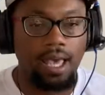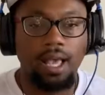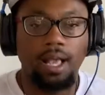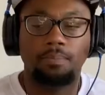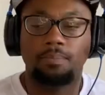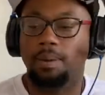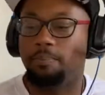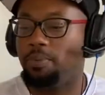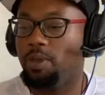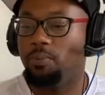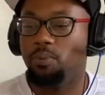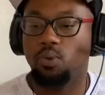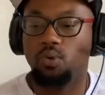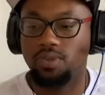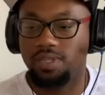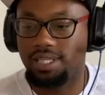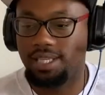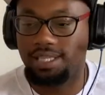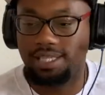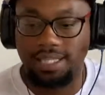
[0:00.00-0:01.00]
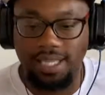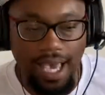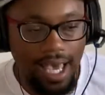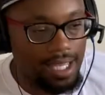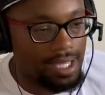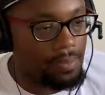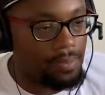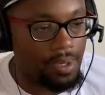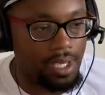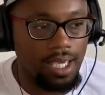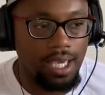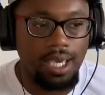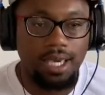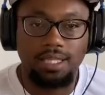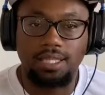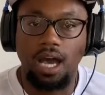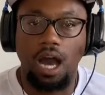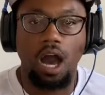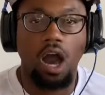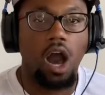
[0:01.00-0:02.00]
But people was just telling me
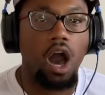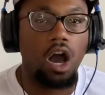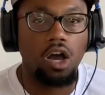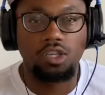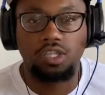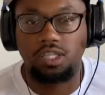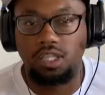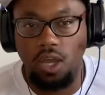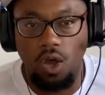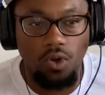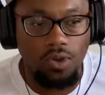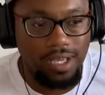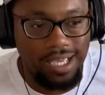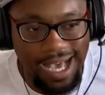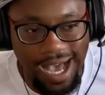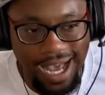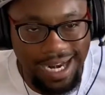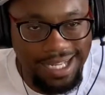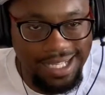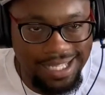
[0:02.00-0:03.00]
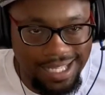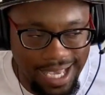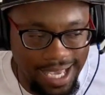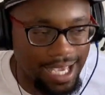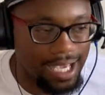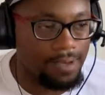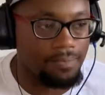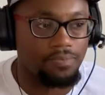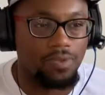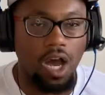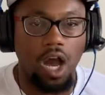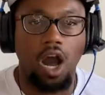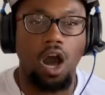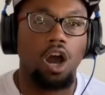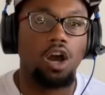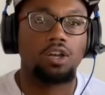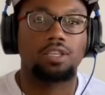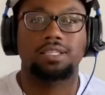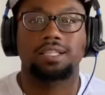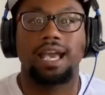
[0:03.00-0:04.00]
the Hawks don't got a team. The
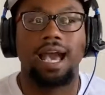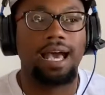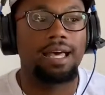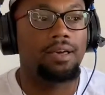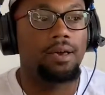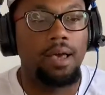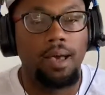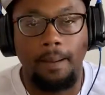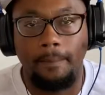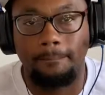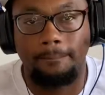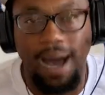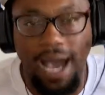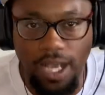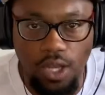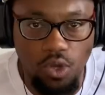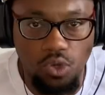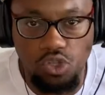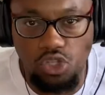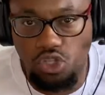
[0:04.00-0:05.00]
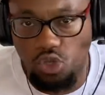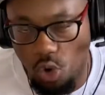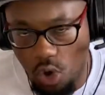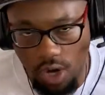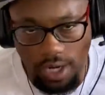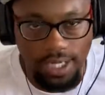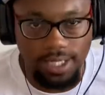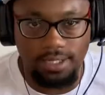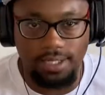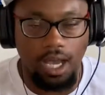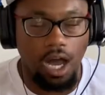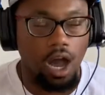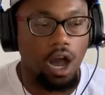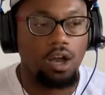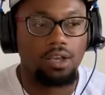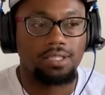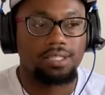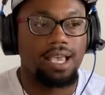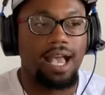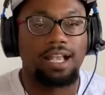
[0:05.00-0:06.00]
Hawks got Michael Jordan. The
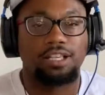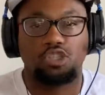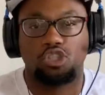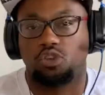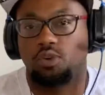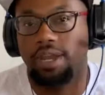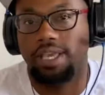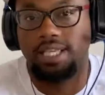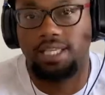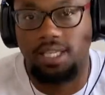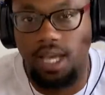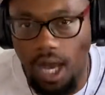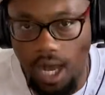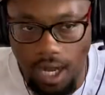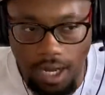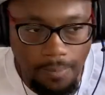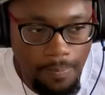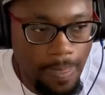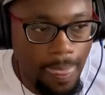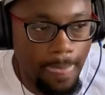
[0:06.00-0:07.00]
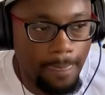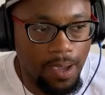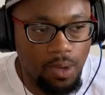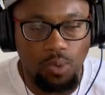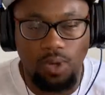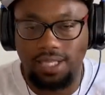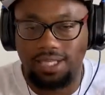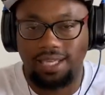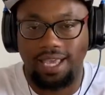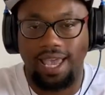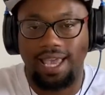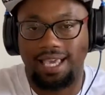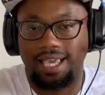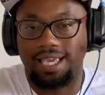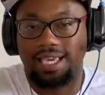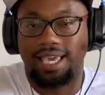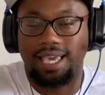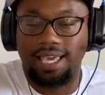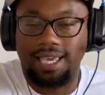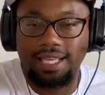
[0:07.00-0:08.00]
Hawks got Trae Young. They weren't saying
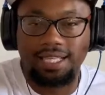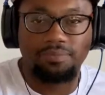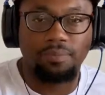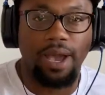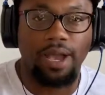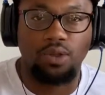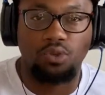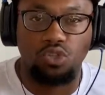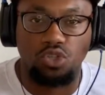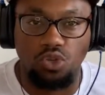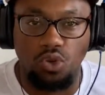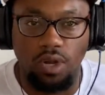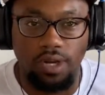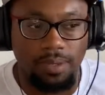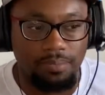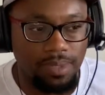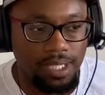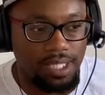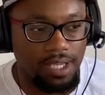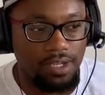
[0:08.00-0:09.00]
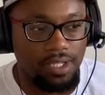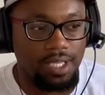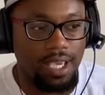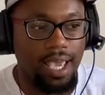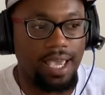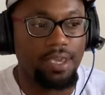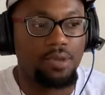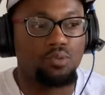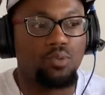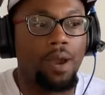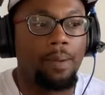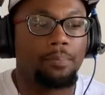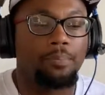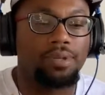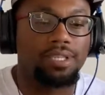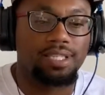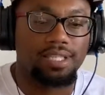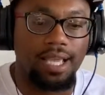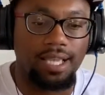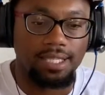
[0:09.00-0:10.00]
he is Michael Jordan, but they're saying he
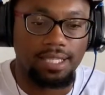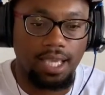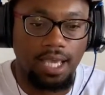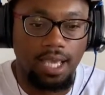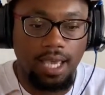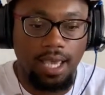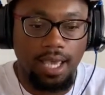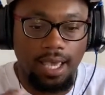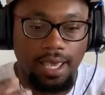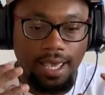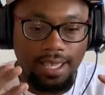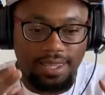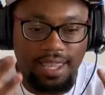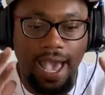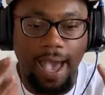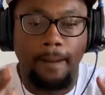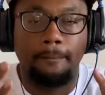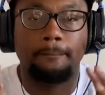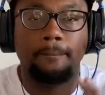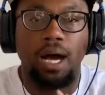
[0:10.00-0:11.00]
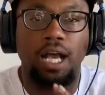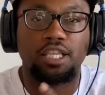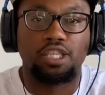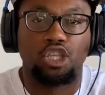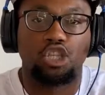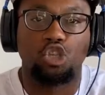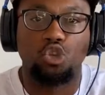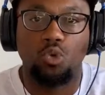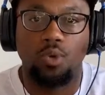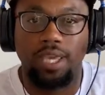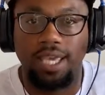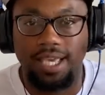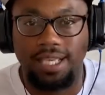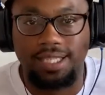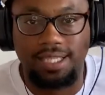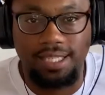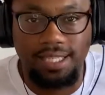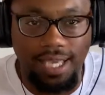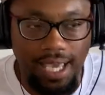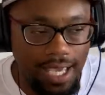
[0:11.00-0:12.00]
represents that much to
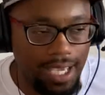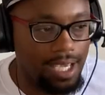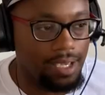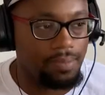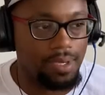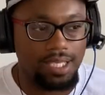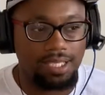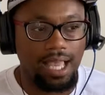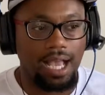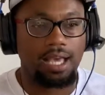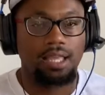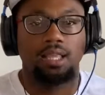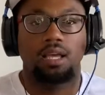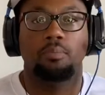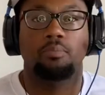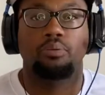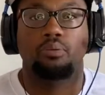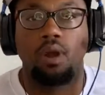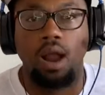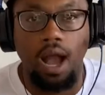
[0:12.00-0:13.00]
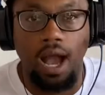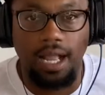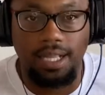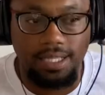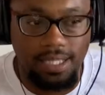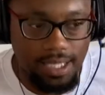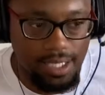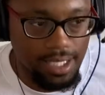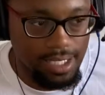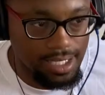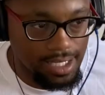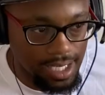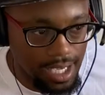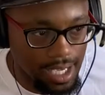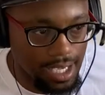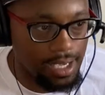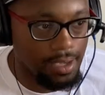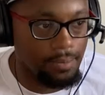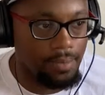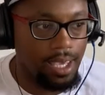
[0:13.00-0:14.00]
his team. He's like a LeBron to the
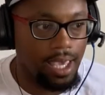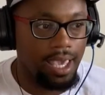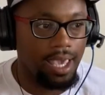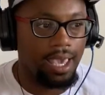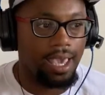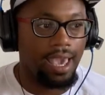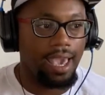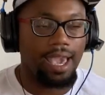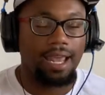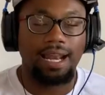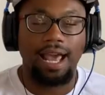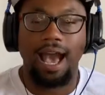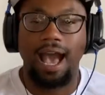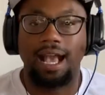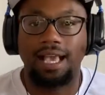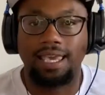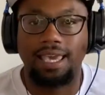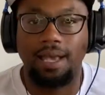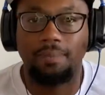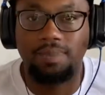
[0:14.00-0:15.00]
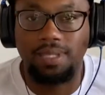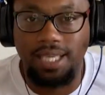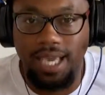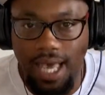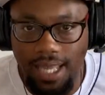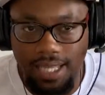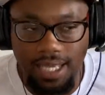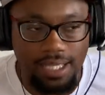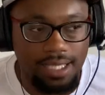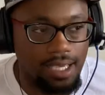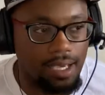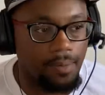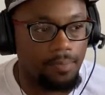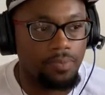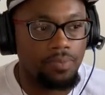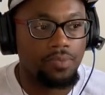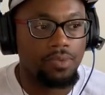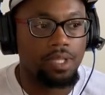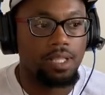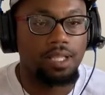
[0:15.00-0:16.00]
team. And I kept telling them,
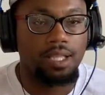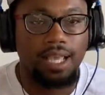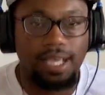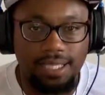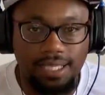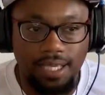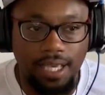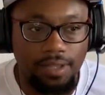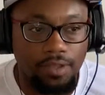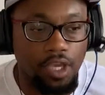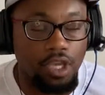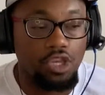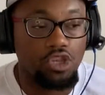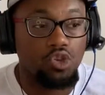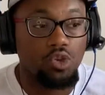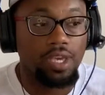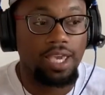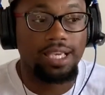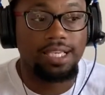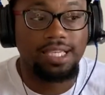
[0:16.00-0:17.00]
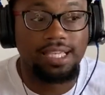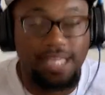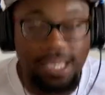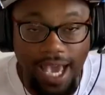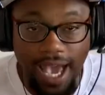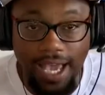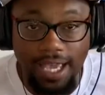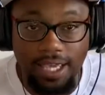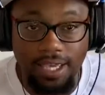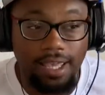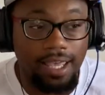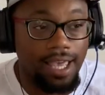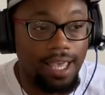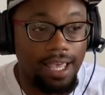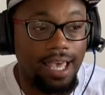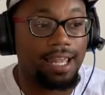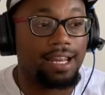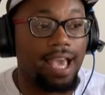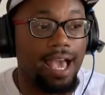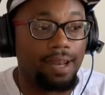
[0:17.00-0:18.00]
listen, you can check. And,
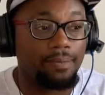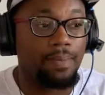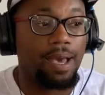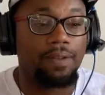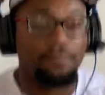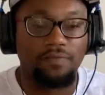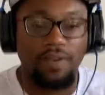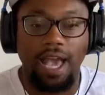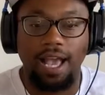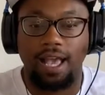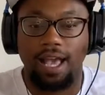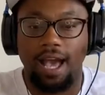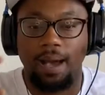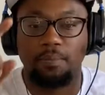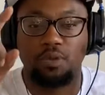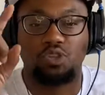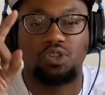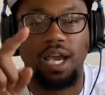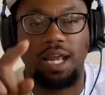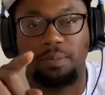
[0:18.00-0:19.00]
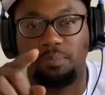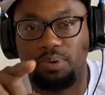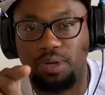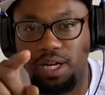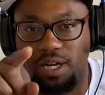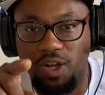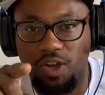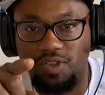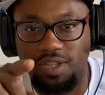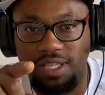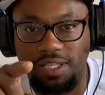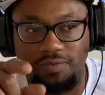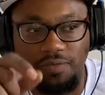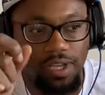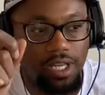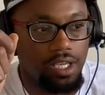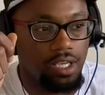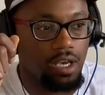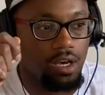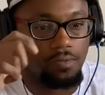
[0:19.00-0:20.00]
and, and matter of fact, I'm going to try to put it on this
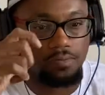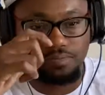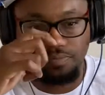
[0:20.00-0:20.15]
video.